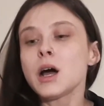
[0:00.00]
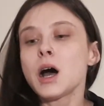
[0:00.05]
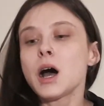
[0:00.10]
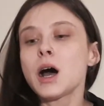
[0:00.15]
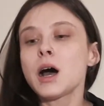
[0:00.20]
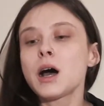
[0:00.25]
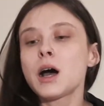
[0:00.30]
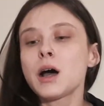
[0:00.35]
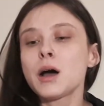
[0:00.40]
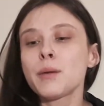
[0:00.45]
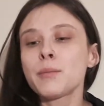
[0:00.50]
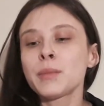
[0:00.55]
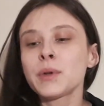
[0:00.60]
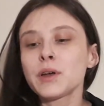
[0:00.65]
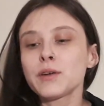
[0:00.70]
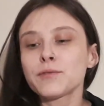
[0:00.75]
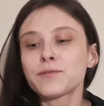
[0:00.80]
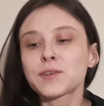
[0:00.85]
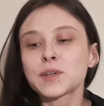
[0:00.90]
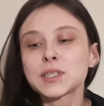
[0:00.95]

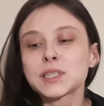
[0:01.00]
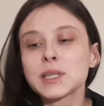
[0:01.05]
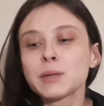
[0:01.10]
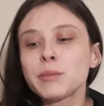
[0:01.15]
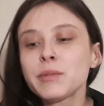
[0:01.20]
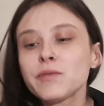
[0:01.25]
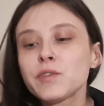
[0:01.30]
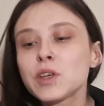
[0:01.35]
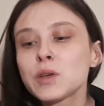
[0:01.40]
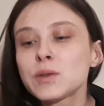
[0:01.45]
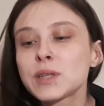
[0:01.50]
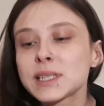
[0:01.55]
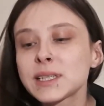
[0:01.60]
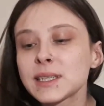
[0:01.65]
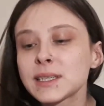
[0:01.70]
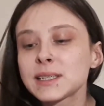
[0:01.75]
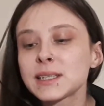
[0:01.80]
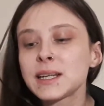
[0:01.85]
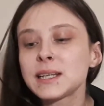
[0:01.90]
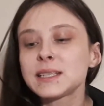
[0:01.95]
For some of you, this
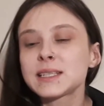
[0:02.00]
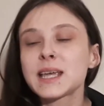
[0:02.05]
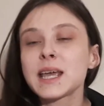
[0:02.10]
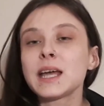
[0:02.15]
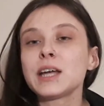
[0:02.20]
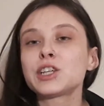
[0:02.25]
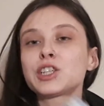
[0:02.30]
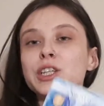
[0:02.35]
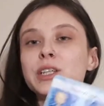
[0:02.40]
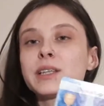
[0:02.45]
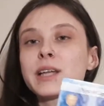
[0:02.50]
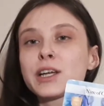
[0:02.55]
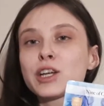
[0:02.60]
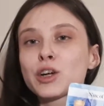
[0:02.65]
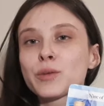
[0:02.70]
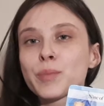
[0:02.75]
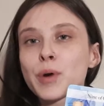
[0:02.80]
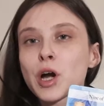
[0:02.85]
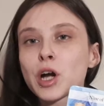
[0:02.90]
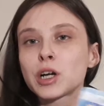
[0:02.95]
is an indication that
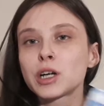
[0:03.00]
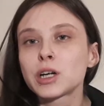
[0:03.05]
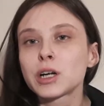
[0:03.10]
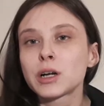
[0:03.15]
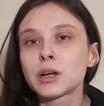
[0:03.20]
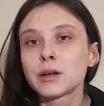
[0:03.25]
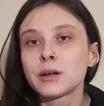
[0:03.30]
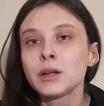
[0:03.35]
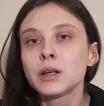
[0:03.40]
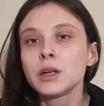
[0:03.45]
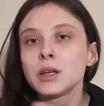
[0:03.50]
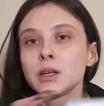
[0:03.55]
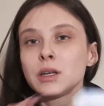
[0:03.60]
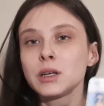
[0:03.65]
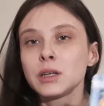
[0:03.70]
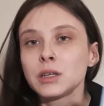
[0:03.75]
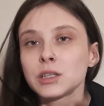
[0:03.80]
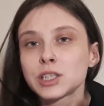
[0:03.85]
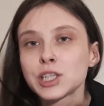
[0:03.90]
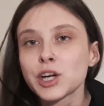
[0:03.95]
your partner,
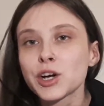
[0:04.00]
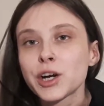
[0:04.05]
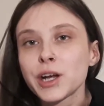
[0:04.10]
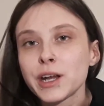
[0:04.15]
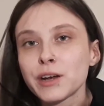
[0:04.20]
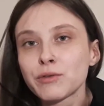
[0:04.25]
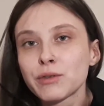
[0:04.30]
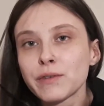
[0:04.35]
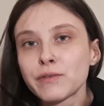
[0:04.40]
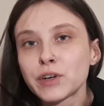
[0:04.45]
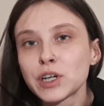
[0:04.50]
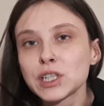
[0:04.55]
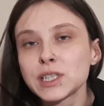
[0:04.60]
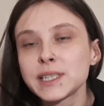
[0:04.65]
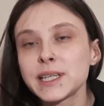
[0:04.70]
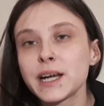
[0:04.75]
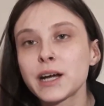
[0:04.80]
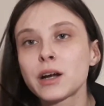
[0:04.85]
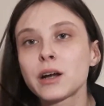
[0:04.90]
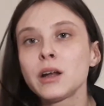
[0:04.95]
in reverse
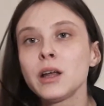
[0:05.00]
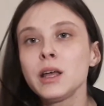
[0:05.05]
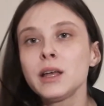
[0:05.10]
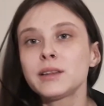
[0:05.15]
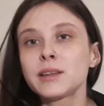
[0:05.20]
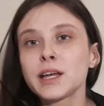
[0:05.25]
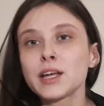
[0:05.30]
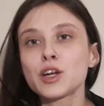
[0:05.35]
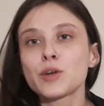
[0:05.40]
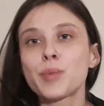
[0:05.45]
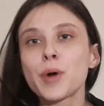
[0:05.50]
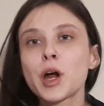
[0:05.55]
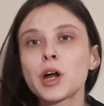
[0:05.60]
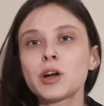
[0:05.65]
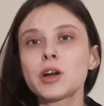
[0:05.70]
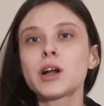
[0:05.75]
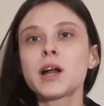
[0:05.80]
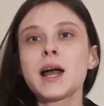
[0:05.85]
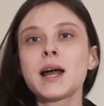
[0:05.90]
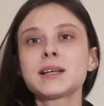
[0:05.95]
here, that your
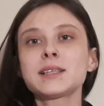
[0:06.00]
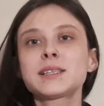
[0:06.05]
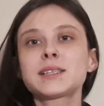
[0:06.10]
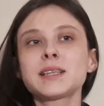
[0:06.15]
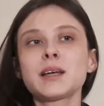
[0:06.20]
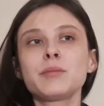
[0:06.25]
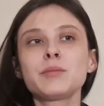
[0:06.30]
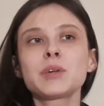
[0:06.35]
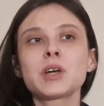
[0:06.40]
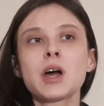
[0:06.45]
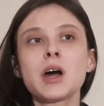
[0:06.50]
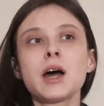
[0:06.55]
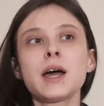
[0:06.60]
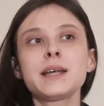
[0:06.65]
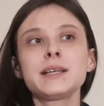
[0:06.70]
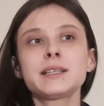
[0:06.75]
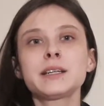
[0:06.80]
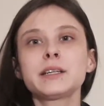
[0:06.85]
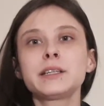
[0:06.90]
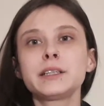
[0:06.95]
partner has some
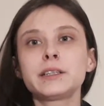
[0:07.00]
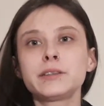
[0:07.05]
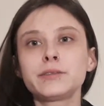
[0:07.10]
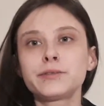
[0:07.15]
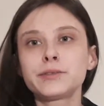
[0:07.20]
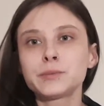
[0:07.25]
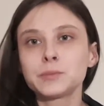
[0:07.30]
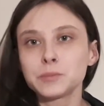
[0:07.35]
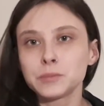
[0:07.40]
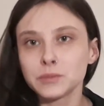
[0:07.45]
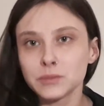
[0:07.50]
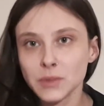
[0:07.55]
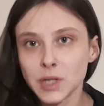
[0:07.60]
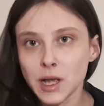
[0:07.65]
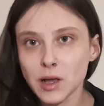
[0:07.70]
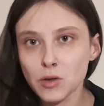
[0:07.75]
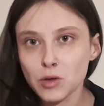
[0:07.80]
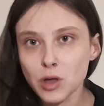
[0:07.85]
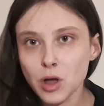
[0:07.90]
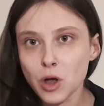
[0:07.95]
kind of
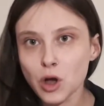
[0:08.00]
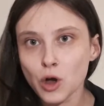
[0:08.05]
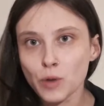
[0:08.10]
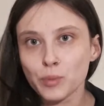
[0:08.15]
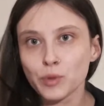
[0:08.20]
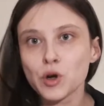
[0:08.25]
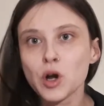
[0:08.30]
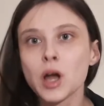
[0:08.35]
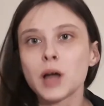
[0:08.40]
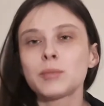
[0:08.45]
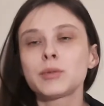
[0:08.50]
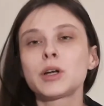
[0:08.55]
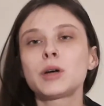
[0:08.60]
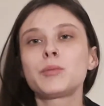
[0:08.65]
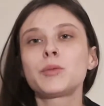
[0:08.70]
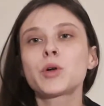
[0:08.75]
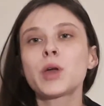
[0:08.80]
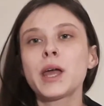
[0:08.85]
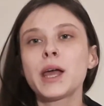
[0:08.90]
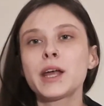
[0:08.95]
alcohol problem,
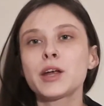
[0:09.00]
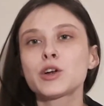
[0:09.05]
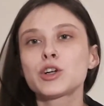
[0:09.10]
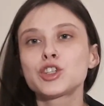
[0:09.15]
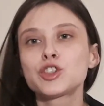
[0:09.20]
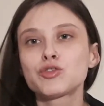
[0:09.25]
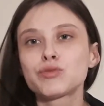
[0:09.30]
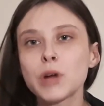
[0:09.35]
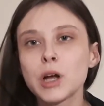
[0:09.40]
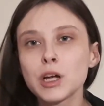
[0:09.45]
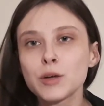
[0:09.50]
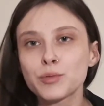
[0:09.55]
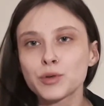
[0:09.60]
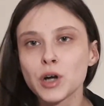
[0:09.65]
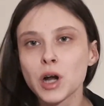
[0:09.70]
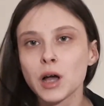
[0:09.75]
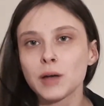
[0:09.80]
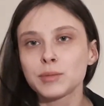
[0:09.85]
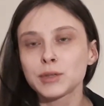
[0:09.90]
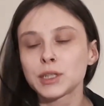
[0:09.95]
okay, or drug
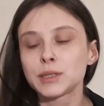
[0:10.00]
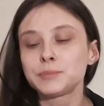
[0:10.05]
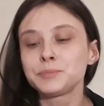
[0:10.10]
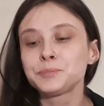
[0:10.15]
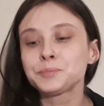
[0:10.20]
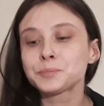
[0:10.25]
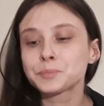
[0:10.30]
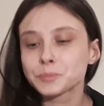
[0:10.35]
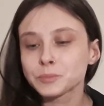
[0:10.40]
problem.